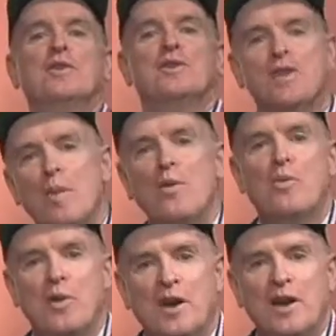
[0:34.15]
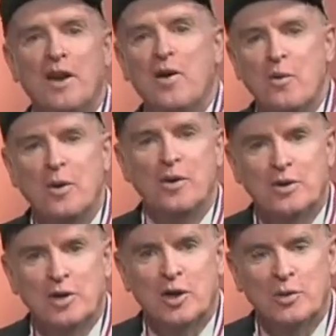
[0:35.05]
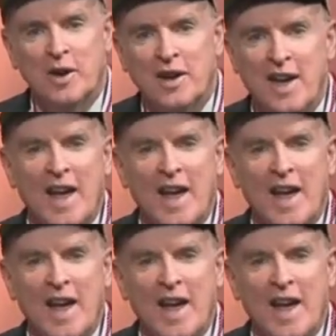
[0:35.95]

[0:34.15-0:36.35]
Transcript: Summer Reading with your children.